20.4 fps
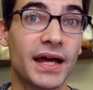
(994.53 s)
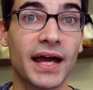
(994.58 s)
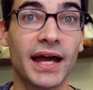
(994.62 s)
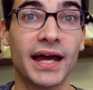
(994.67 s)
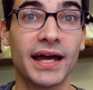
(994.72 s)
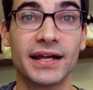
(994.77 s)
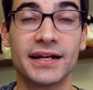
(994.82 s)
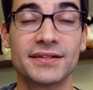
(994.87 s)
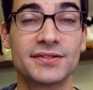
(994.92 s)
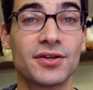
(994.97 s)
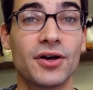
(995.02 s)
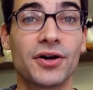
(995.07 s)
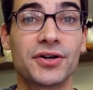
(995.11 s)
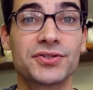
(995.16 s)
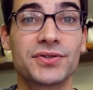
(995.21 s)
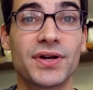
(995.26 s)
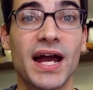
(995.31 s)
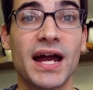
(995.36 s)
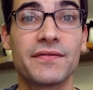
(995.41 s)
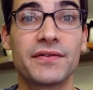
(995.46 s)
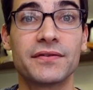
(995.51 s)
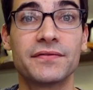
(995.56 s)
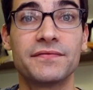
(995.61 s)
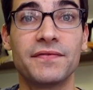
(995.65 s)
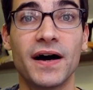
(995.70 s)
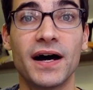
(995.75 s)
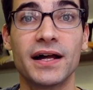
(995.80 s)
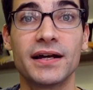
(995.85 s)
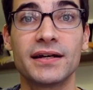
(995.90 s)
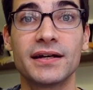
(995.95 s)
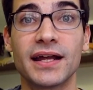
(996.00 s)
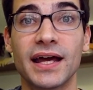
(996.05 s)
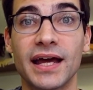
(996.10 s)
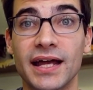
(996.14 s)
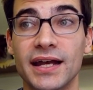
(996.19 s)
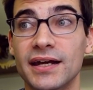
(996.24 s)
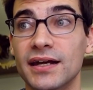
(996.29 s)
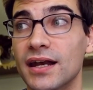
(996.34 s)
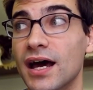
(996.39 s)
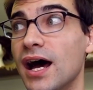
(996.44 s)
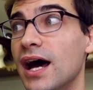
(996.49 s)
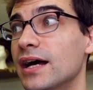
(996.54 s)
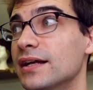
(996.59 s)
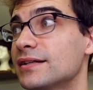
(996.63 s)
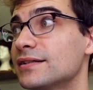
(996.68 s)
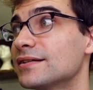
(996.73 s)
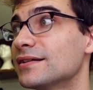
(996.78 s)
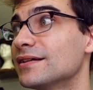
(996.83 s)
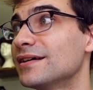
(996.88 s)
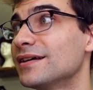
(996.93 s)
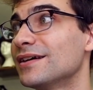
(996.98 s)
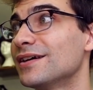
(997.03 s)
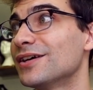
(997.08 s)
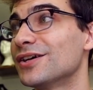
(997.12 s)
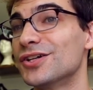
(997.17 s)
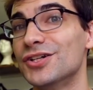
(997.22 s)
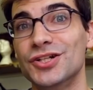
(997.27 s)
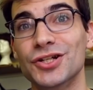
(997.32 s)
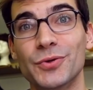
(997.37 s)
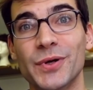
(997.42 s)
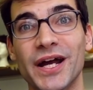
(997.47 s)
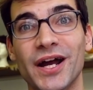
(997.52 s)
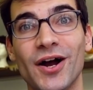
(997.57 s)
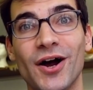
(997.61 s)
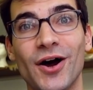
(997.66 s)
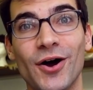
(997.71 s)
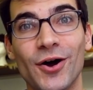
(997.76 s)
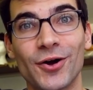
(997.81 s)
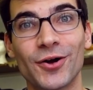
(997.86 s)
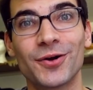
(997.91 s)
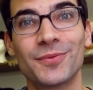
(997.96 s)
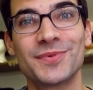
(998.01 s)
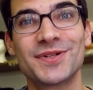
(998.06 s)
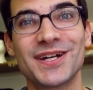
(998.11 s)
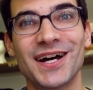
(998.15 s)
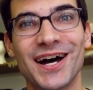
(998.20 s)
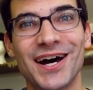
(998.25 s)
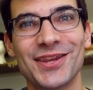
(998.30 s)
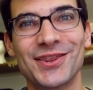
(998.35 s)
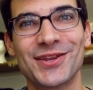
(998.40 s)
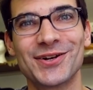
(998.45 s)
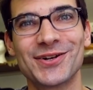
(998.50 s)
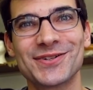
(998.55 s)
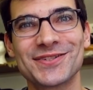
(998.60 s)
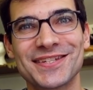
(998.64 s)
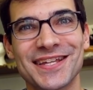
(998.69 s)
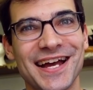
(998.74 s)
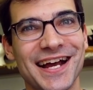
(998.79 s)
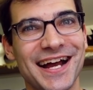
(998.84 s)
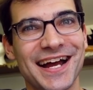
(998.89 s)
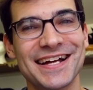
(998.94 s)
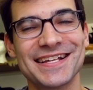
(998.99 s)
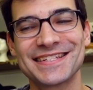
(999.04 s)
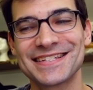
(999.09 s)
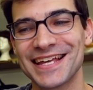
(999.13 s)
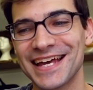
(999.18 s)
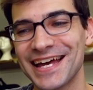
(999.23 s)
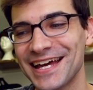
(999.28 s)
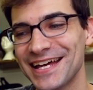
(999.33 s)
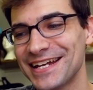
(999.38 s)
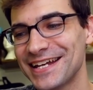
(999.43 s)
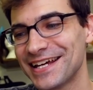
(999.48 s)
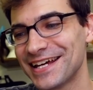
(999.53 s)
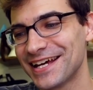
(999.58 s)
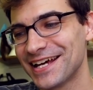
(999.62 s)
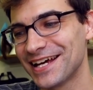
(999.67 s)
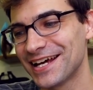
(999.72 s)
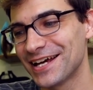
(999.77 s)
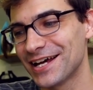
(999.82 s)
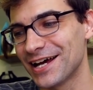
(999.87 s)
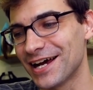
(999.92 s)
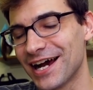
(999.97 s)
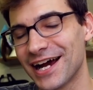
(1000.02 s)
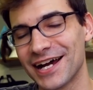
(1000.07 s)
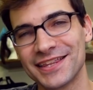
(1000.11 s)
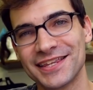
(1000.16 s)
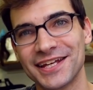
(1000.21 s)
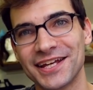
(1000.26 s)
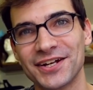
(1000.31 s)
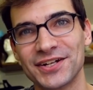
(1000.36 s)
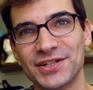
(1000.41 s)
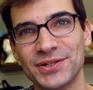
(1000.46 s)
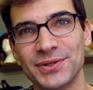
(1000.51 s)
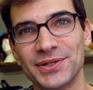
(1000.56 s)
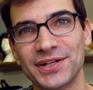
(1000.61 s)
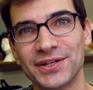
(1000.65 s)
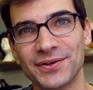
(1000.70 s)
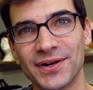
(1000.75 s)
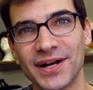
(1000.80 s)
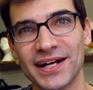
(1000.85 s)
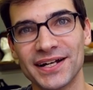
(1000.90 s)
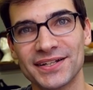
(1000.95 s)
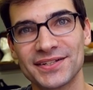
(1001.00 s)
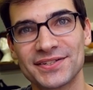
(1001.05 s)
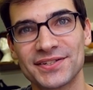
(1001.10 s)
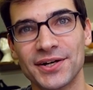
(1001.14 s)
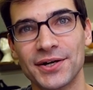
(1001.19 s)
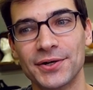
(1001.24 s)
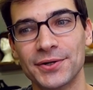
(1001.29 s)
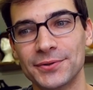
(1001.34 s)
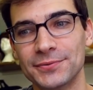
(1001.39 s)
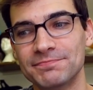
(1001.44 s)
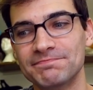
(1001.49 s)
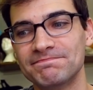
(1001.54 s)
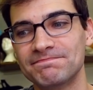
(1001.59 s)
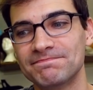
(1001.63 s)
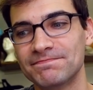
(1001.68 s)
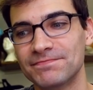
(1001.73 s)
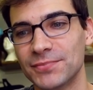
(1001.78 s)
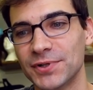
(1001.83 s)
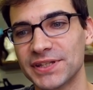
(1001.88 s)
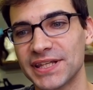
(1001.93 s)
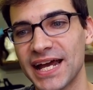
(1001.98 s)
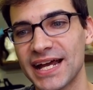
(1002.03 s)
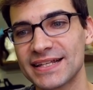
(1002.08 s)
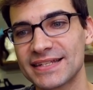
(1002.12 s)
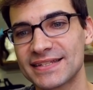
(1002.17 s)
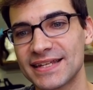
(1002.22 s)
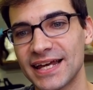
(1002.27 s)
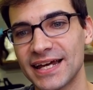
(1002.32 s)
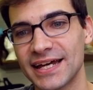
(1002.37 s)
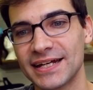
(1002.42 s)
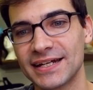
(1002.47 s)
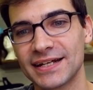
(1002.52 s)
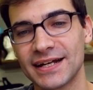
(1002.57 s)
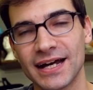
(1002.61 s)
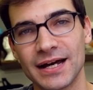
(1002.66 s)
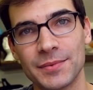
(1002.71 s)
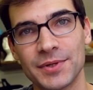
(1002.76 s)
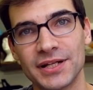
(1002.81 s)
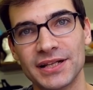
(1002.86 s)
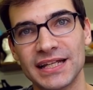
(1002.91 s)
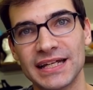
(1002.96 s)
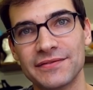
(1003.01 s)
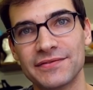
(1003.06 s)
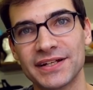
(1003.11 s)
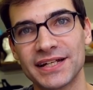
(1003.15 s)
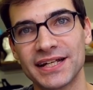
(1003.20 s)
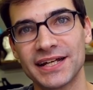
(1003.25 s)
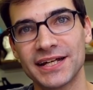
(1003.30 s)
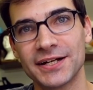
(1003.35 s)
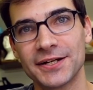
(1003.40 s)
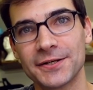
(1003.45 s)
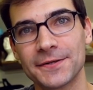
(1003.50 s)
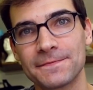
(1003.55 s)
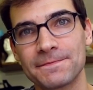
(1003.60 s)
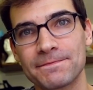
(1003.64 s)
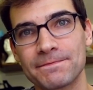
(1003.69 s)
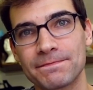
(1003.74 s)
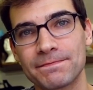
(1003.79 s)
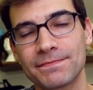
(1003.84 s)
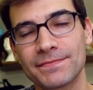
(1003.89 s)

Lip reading: And as long as you're having fun and not doing harm to others, like I said, I think you're doing it right. So with that said, I'm going to leave it here.